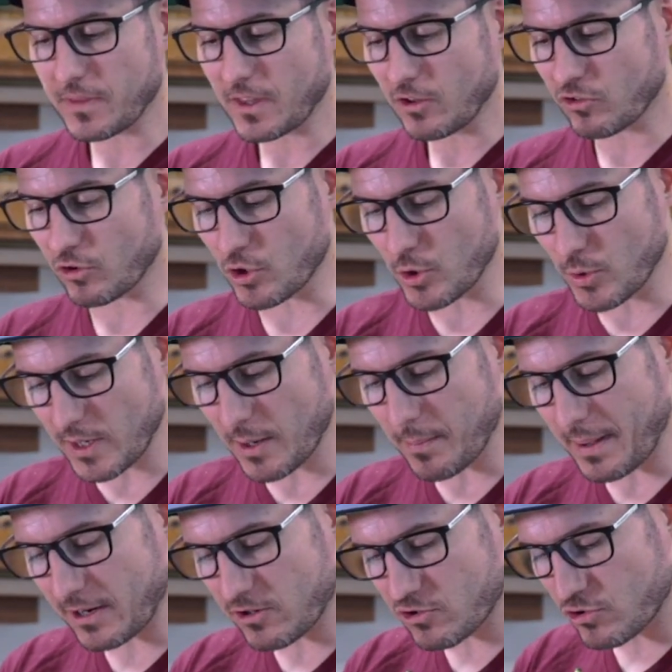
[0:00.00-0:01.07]
So you need to
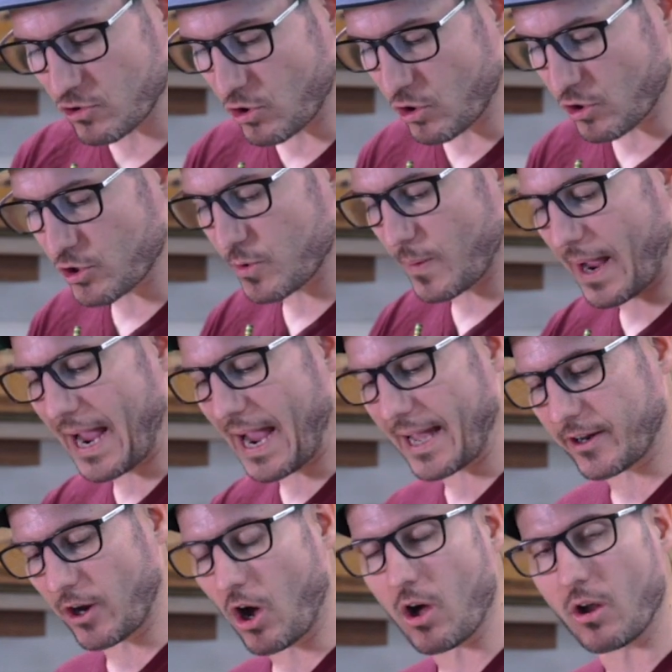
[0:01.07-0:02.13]
make sure you
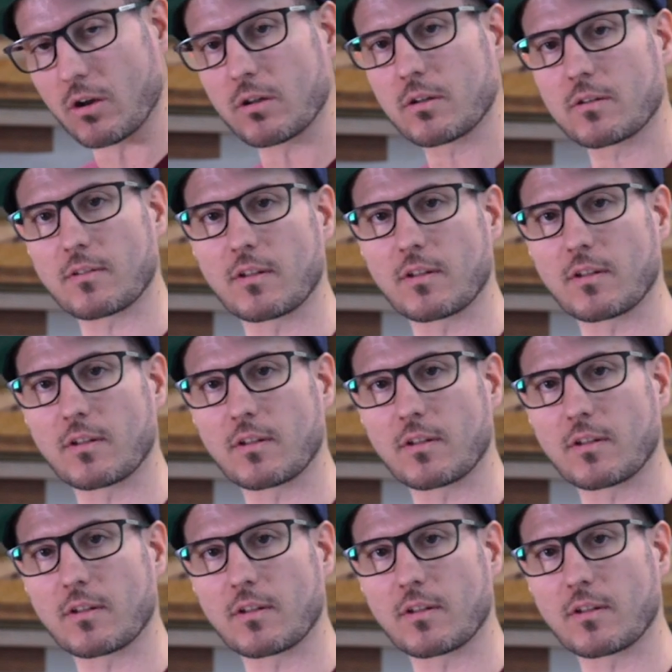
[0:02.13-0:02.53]
add on